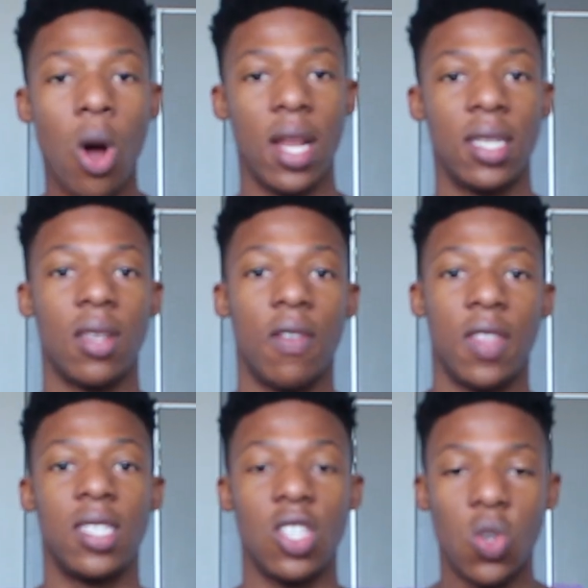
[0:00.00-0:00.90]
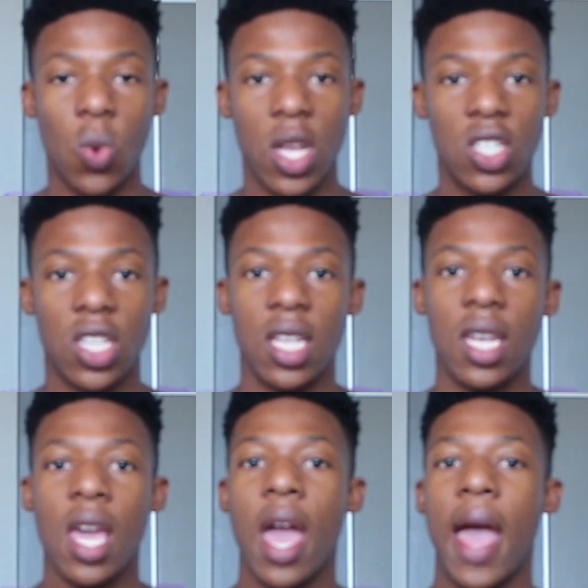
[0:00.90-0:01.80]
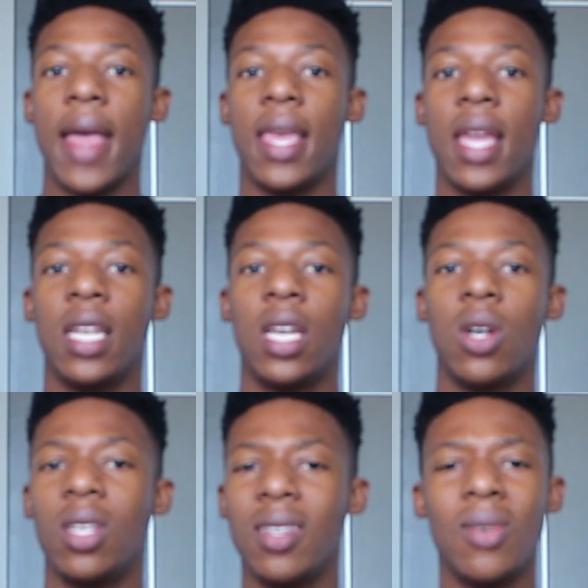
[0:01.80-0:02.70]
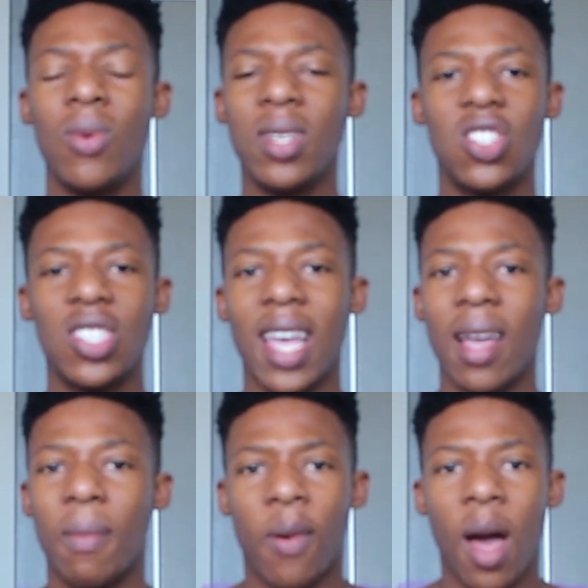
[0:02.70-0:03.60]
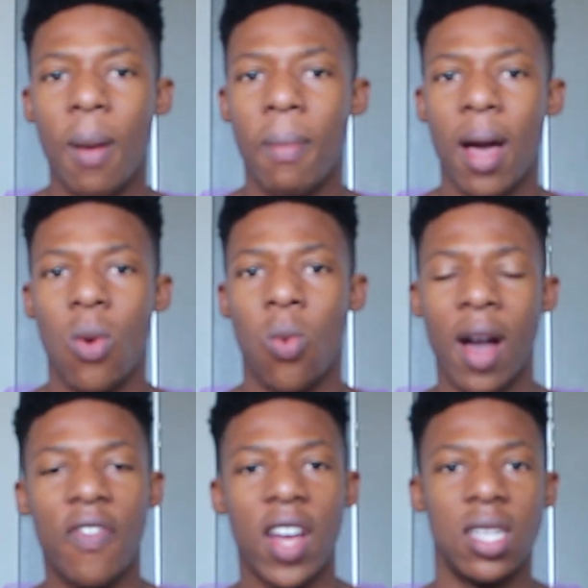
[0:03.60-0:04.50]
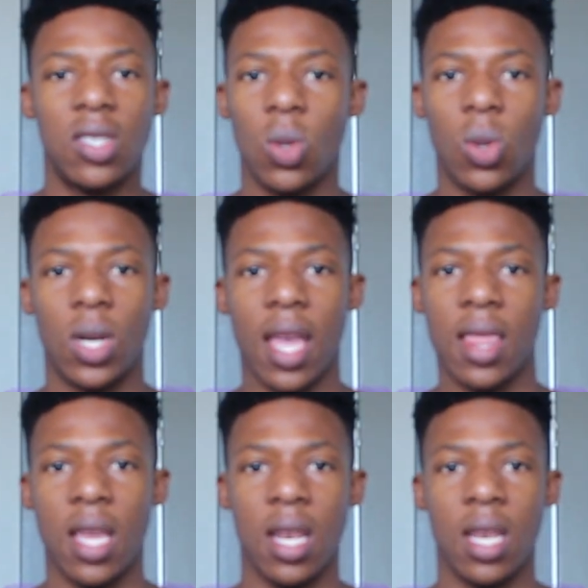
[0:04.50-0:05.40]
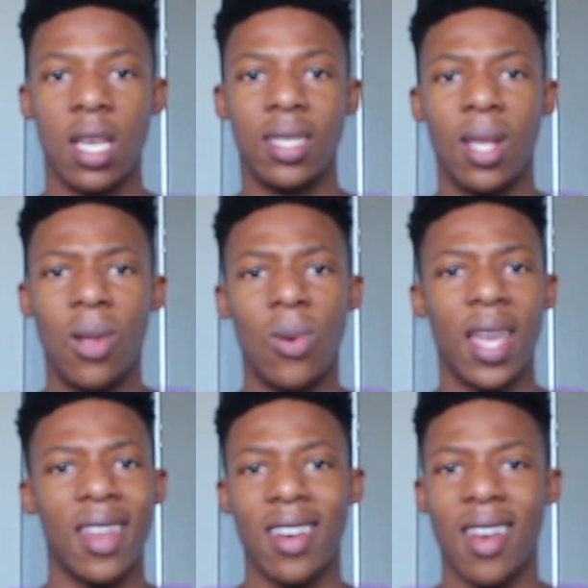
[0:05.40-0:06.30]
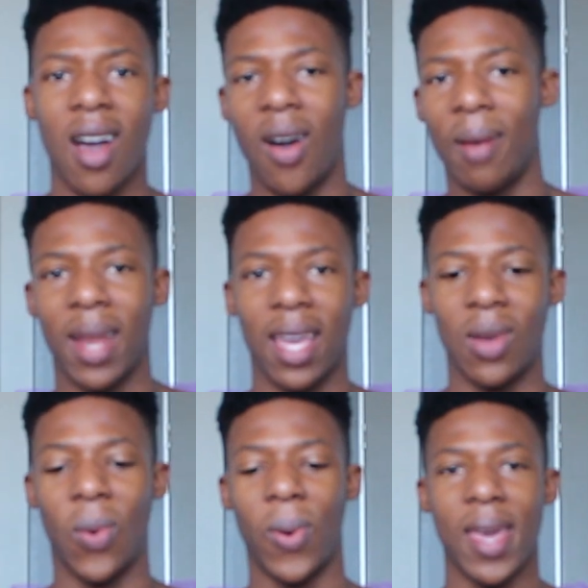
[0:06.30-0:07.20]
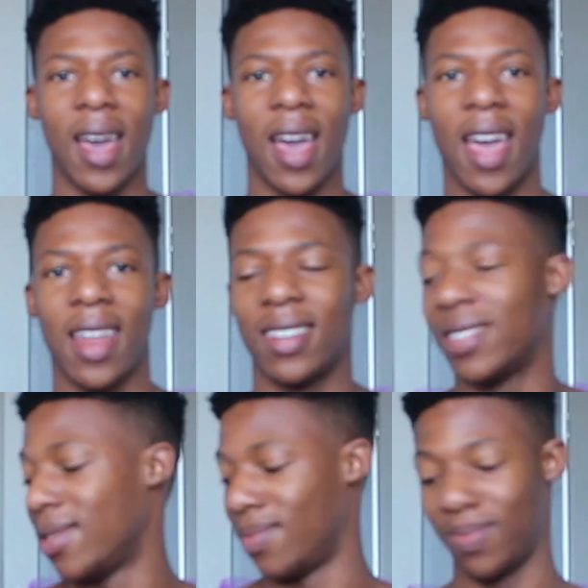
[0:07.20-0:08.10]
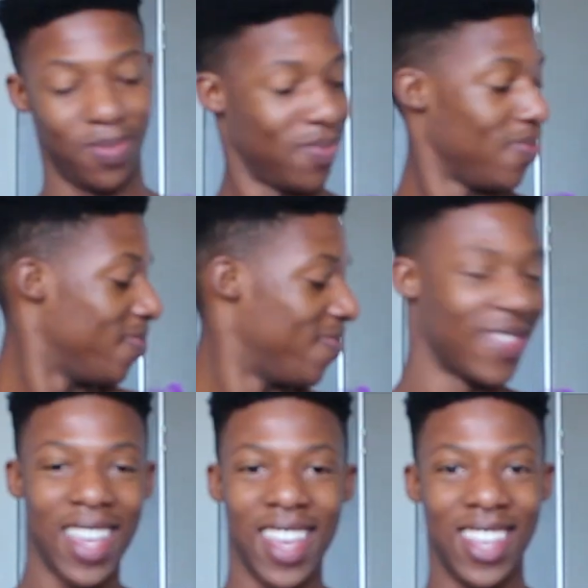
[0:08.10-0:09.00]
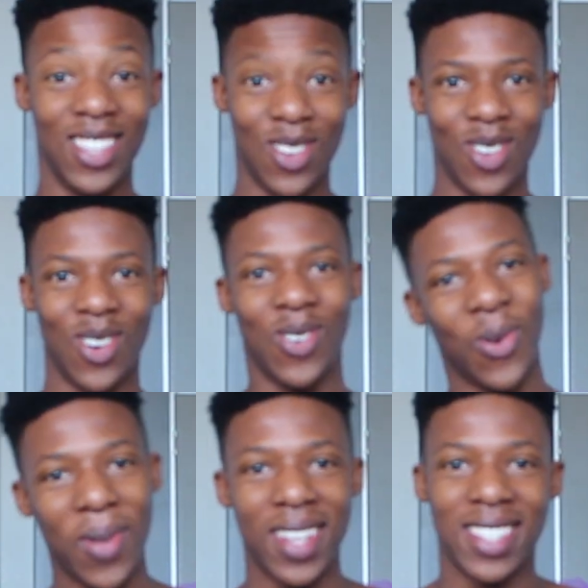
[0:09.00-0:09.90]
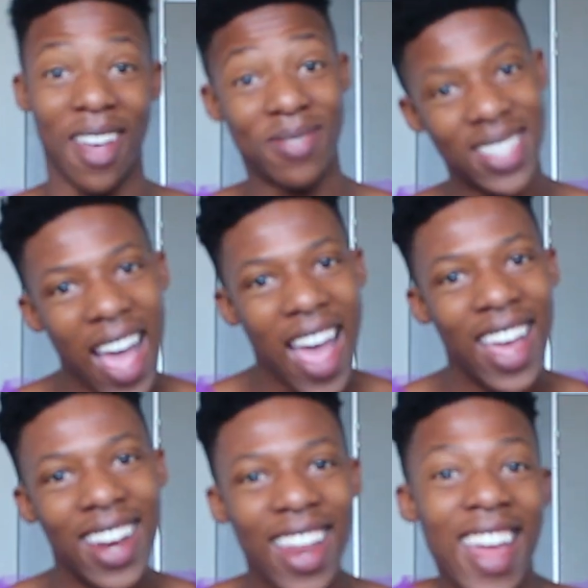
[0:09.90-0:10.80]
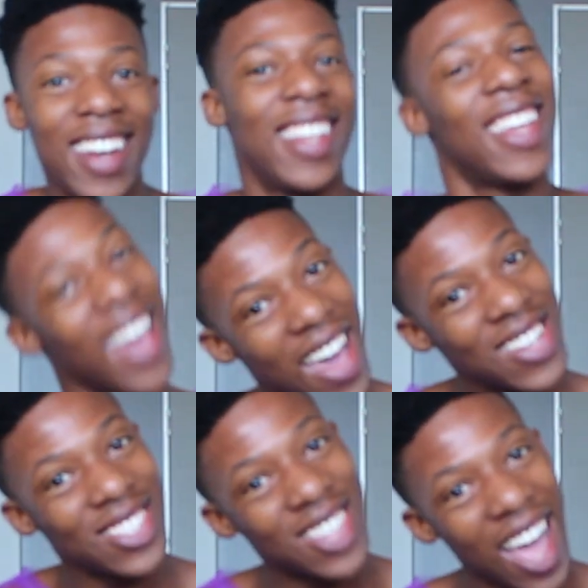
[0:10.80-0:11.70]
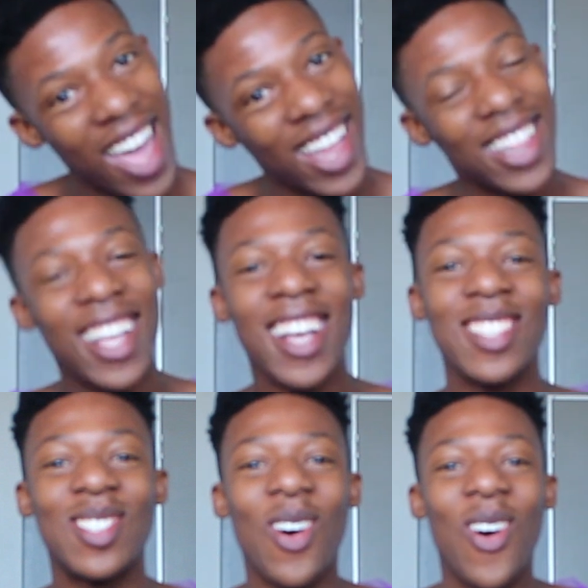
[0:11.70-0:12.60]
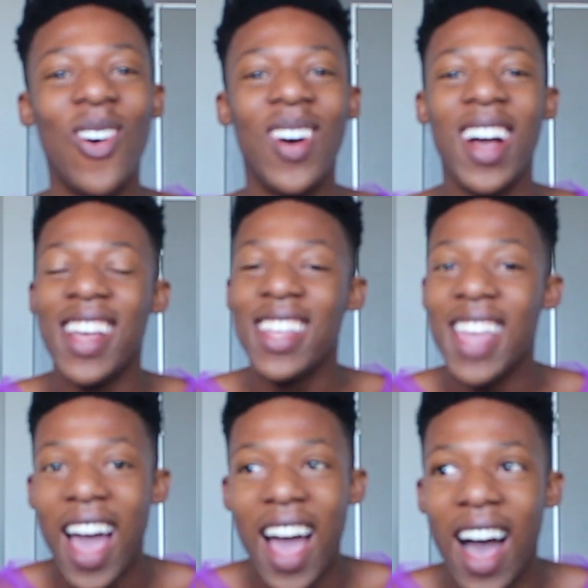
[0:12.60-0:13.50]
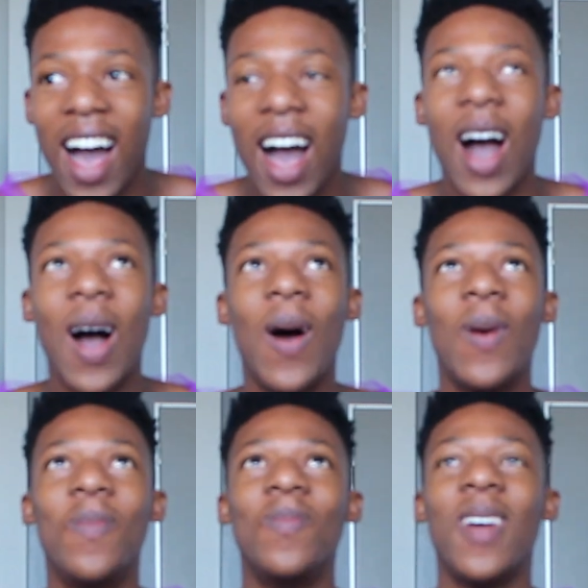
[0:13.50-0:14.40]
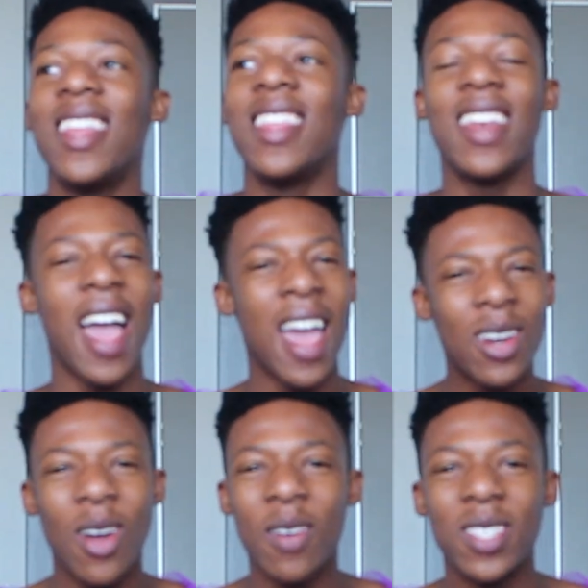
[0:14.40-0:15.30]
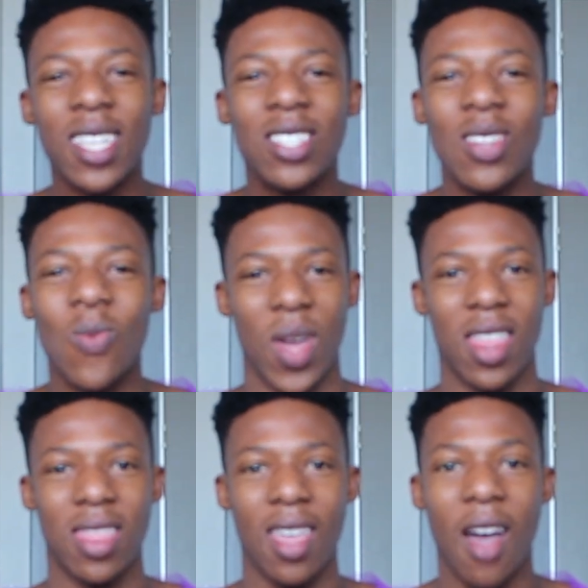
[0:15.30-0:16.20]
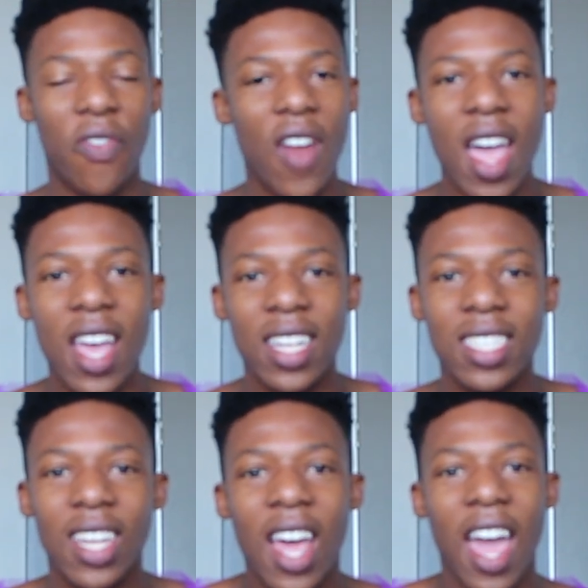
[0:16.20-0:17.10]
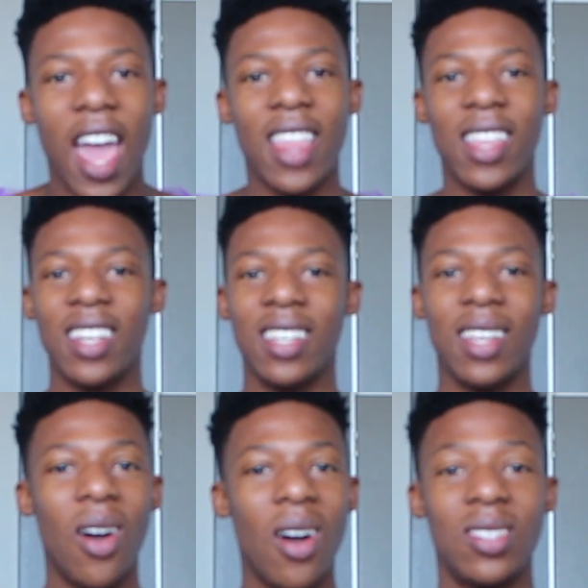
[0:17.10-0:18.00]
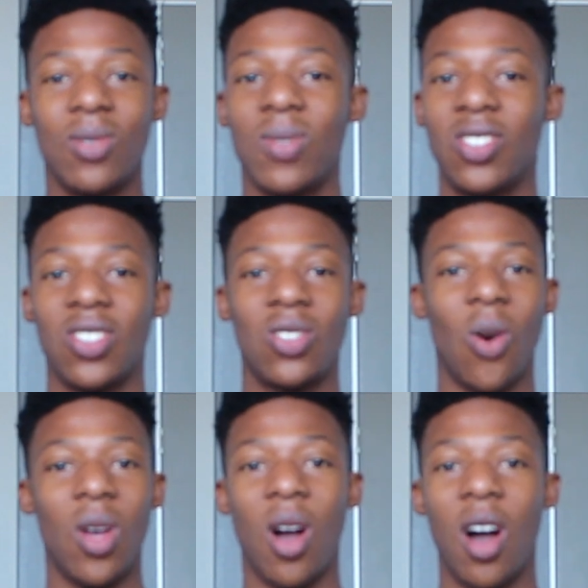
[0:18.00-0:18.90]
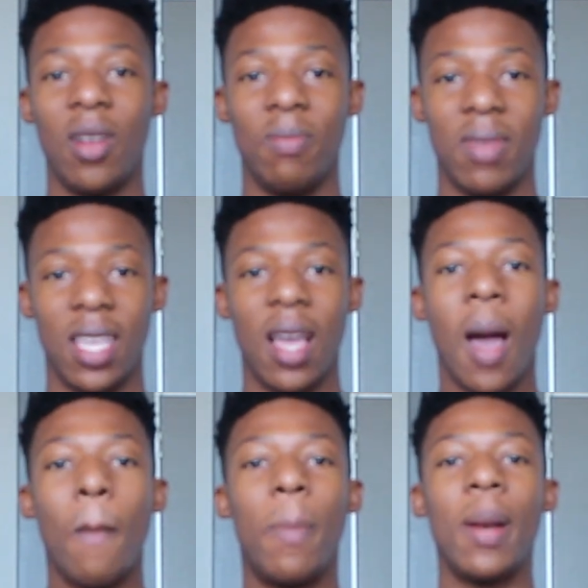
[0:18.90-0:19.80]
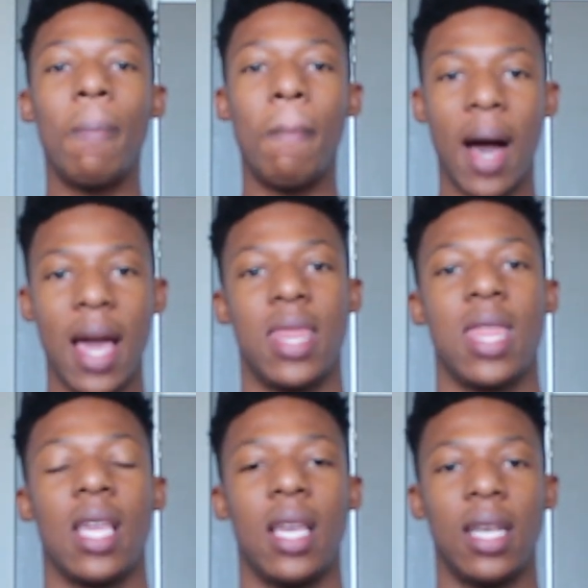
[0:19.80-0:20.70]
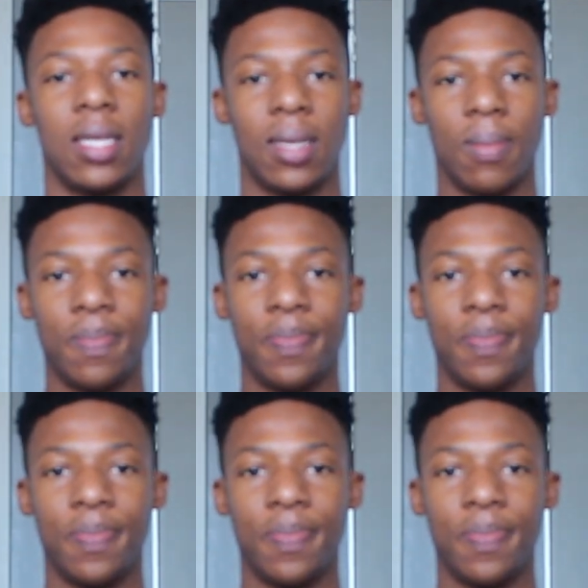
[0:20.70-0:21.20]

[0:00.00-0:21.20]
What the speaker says: or less of the situation, and then he was just like, bruh, my wife understood, and then again, and now I'm like queer, and you know, queers have style, and he has style. So yeah, and then I had conversation with a friend, and then she was just going on me. But my thing is,